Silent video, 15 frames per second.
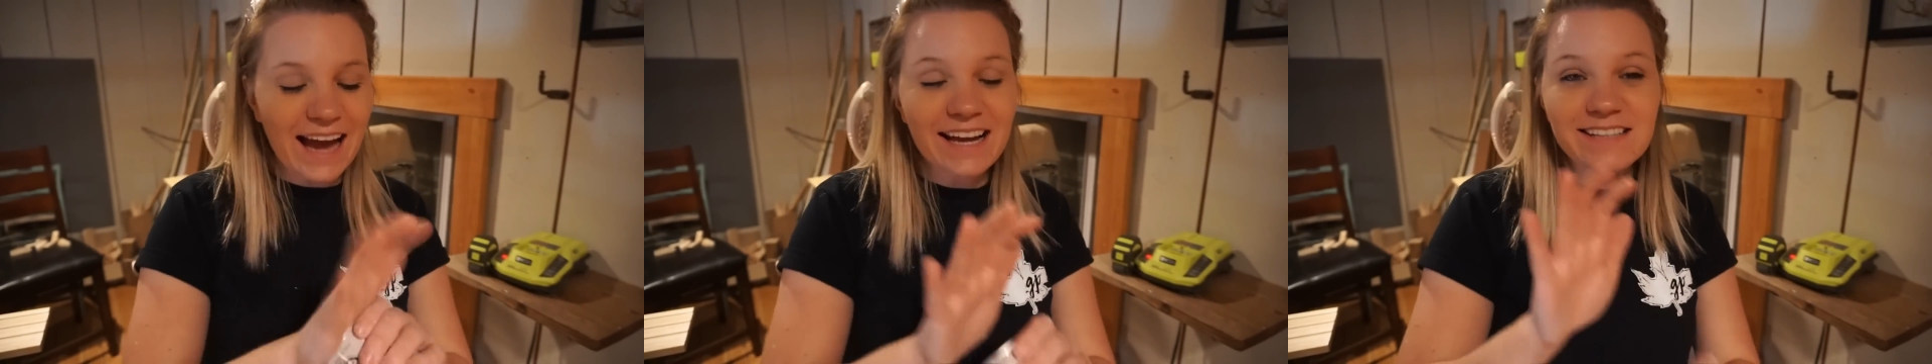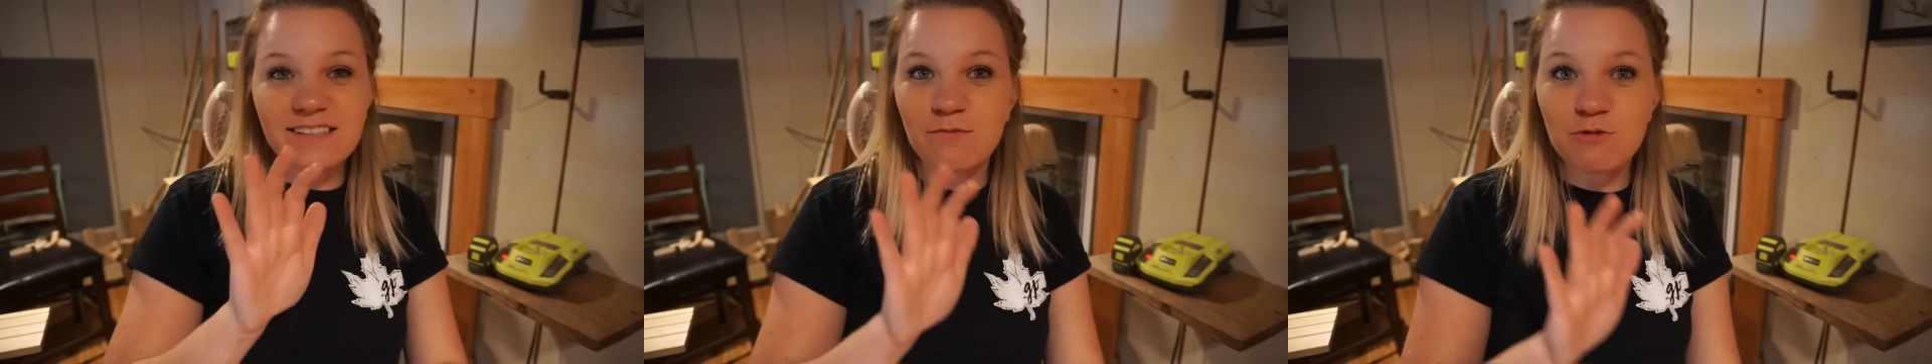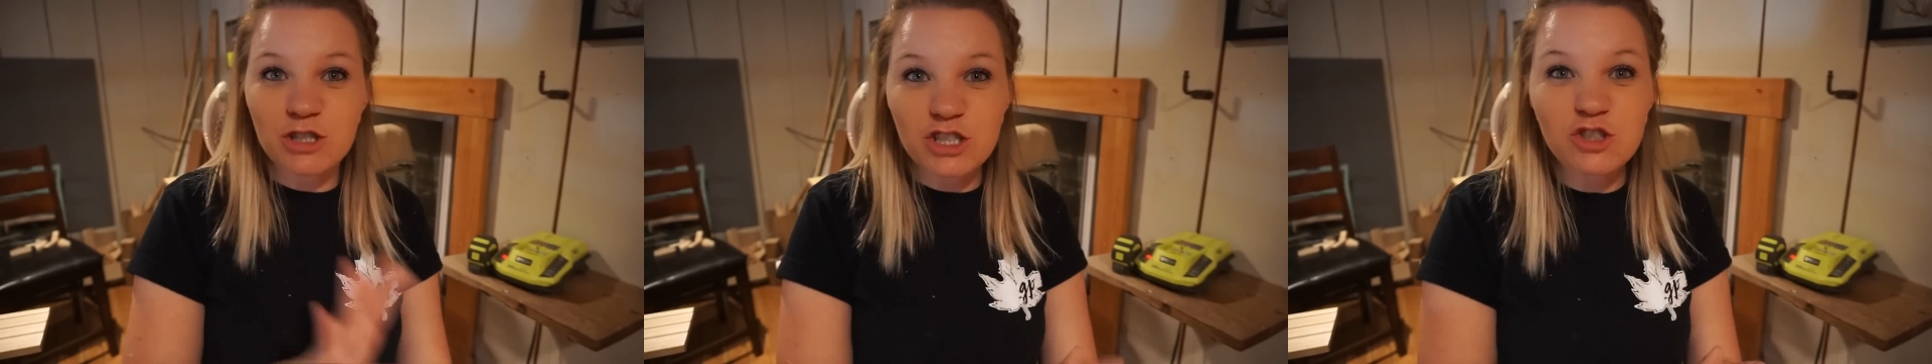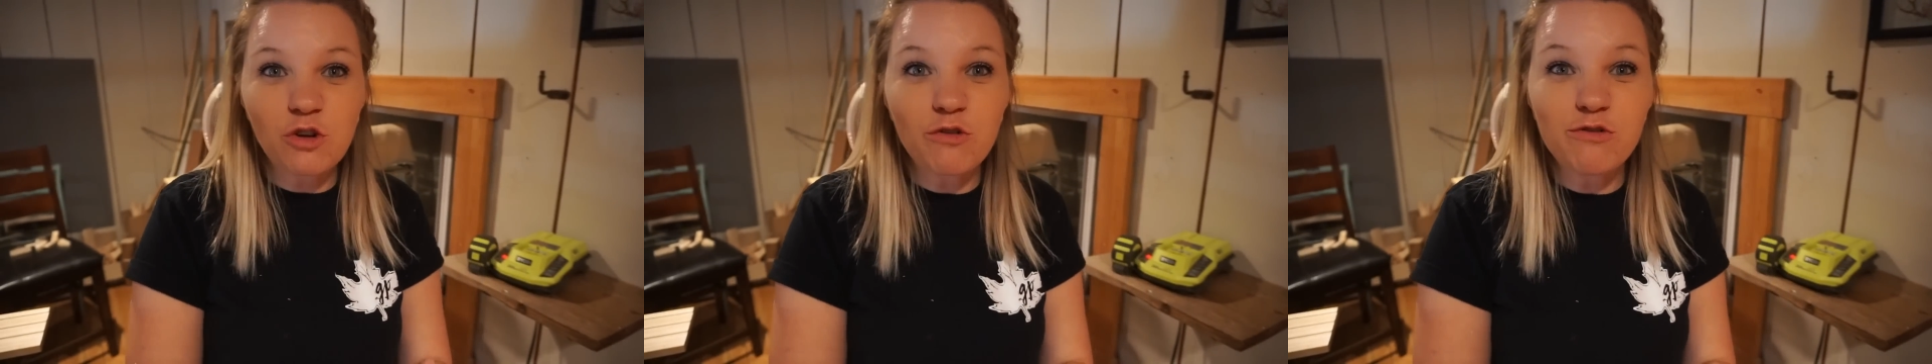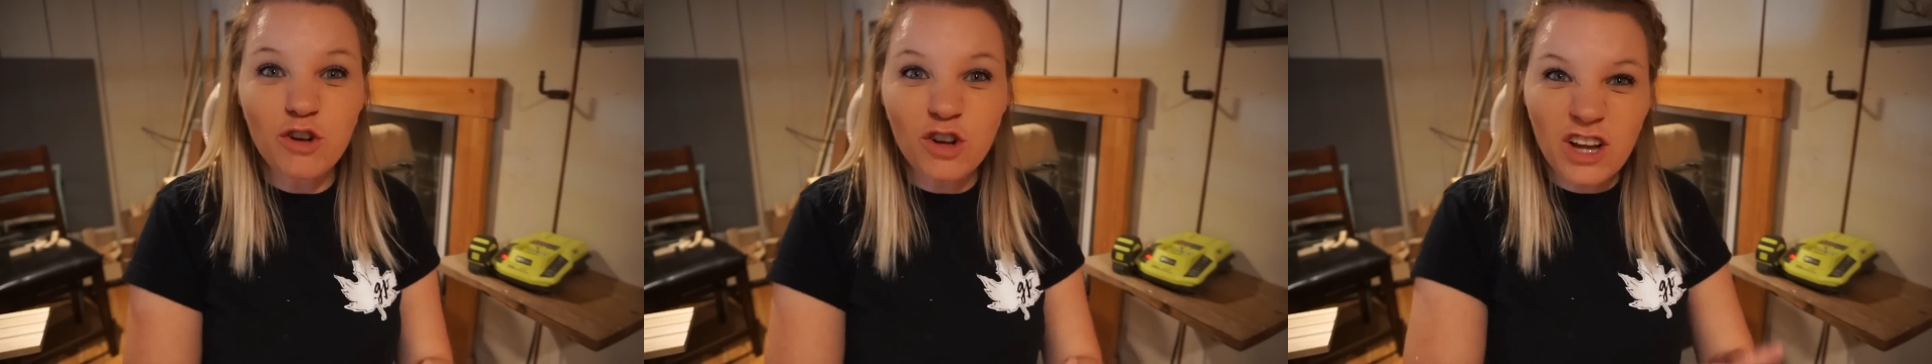because I'm just so
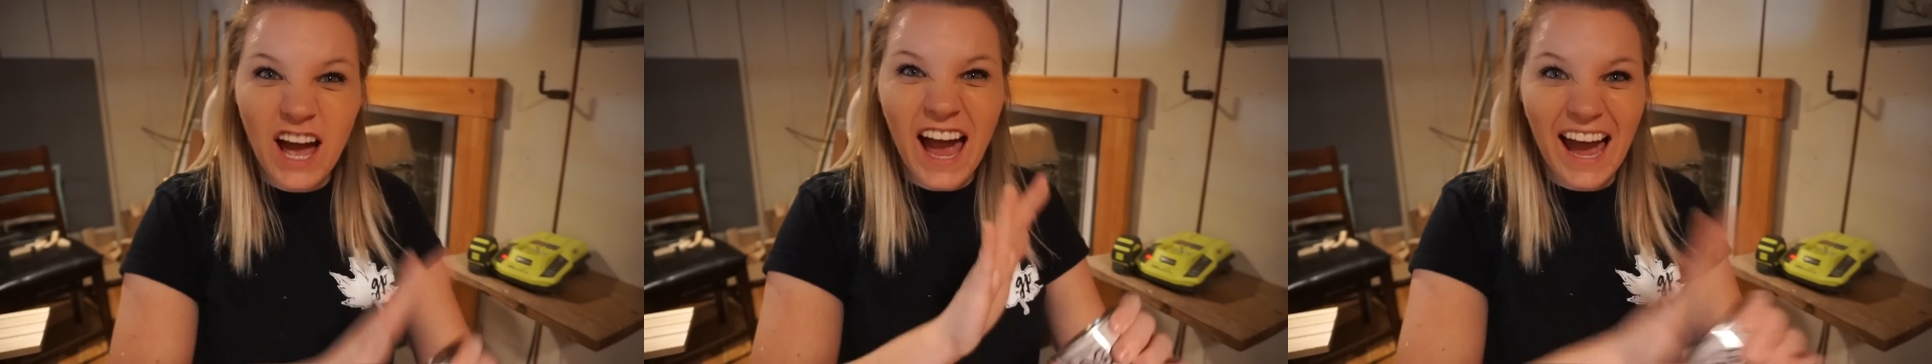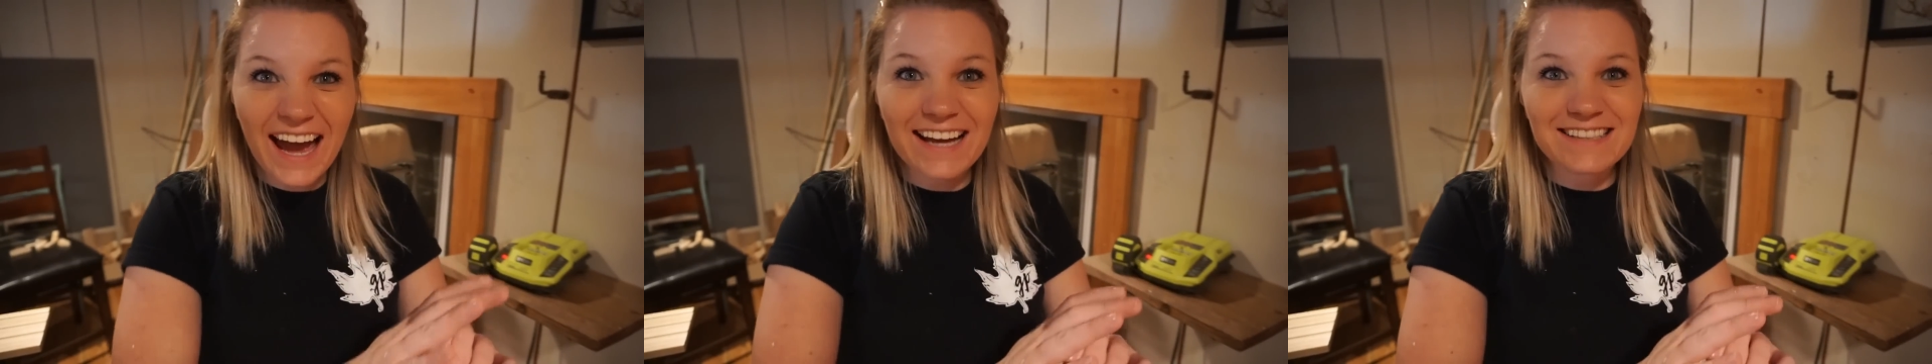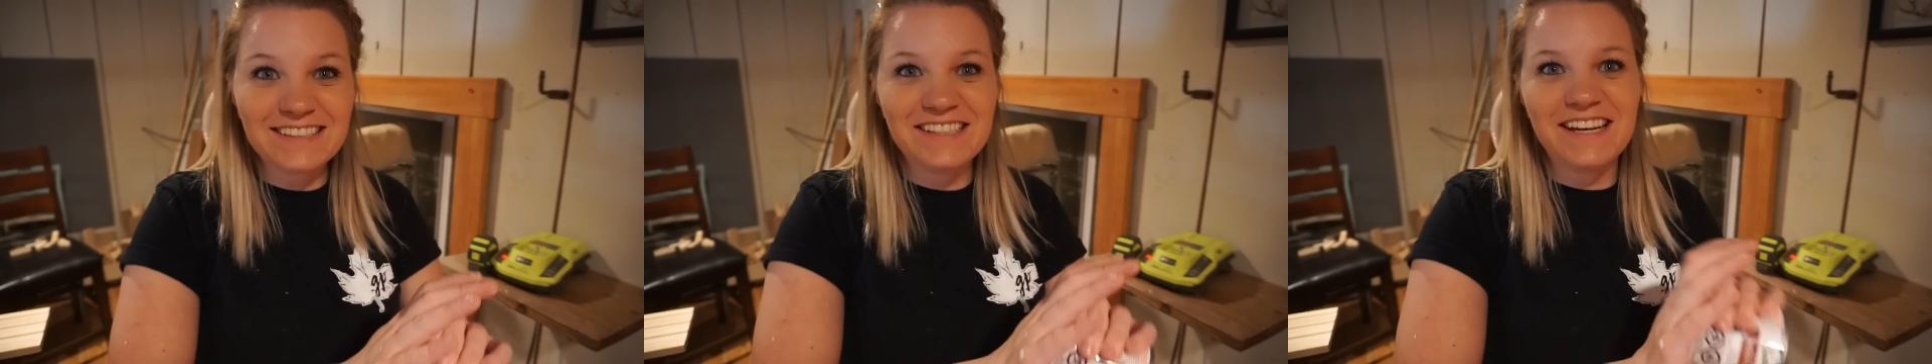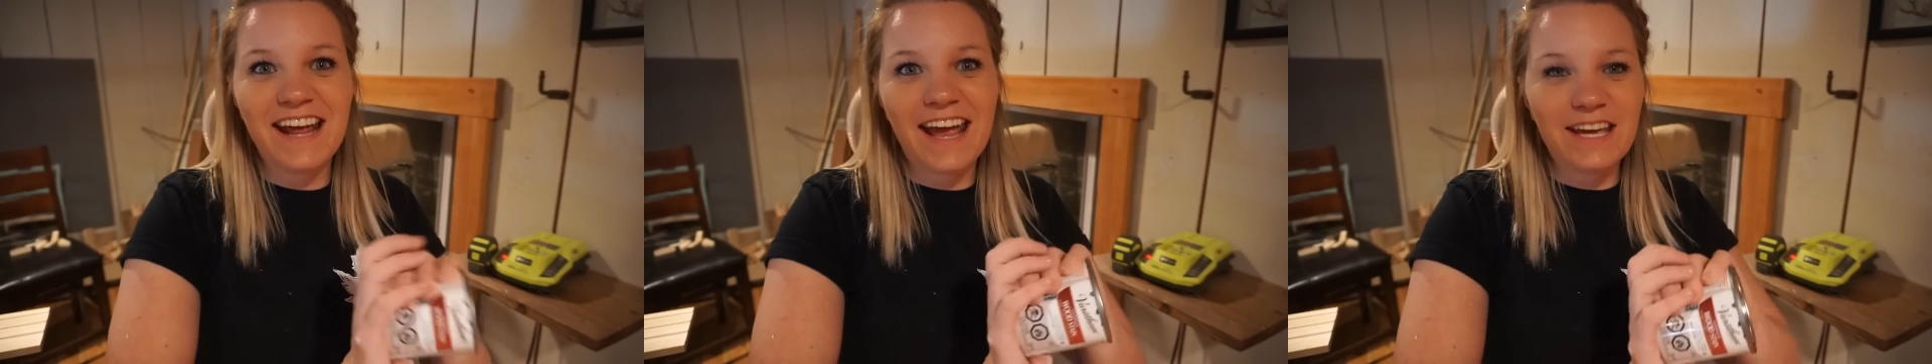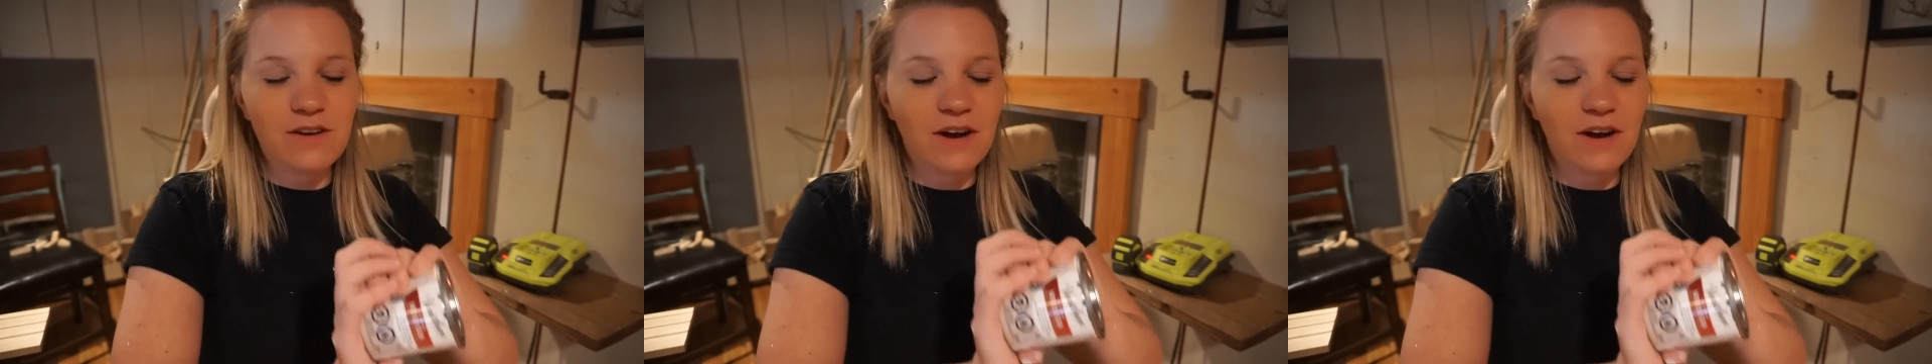full of hacks today, you